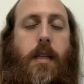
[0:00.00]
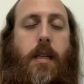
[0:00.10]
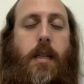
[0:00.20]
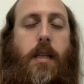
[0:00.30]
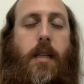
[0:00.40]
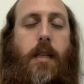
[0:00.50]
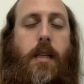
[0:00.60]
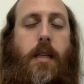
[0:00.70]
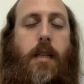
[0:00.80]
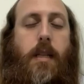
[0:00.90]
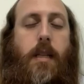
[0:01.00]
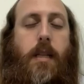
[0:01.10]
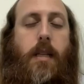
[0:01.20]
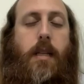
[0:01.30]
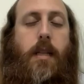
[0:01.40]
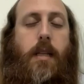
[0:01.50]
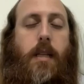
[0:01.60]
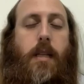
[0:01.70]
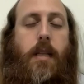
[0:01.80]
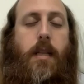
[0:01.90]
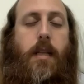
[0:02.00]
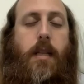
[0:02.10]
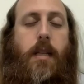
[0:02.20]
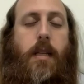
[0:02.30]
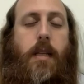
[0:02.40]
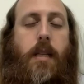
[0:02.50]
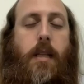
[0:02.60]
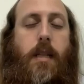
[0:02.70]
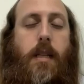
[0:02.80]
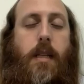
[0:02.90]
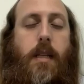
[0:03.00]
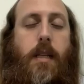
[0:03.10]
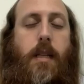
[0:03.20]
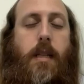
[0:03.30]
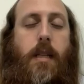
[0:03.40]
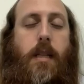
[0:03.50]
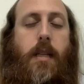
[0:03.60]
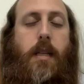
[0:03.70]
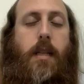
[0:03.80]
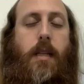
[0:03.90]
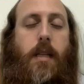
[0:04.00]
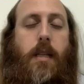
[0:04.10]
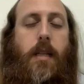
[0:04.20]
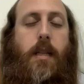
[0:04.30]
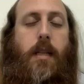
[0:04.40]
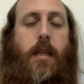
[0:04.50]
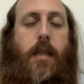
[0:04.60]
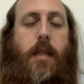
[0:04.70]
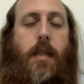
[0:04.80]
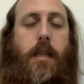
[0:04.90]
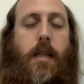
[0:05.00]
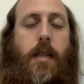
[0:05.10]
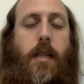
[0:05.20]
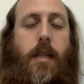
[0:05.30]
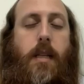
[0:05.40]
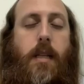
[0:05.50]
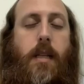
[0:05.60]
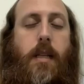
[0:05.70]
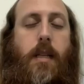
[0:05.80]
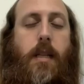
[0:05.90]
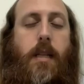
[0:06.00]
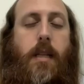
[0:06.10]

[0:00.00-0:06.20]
[no speech]